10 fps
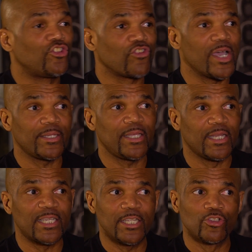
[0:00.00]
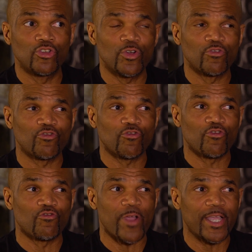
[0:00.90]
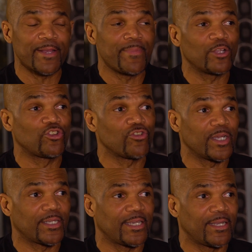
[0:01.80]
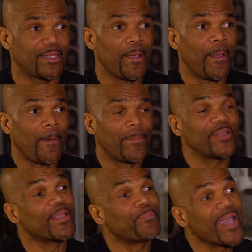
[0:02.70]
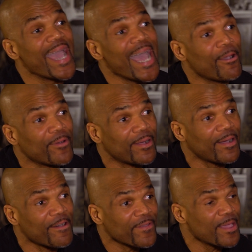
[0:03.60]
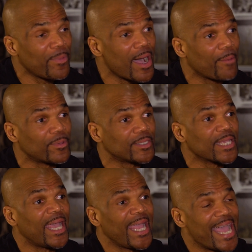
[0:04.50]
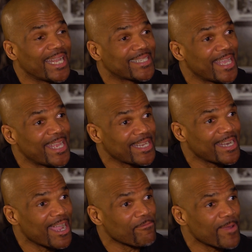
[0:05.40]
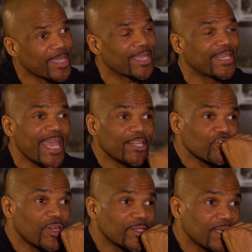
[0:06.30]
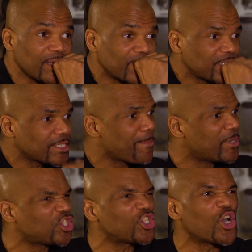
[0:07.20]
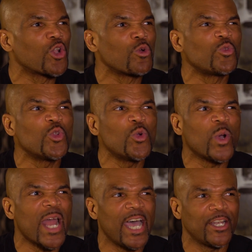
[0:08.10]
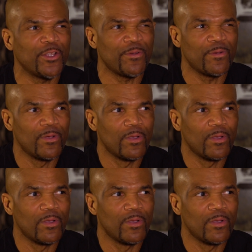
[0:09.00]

A drug dealer can do a record about drug dealing, but the power of hip hop was at the end of that record, that drug dealer would say, But y'all don't do what I do.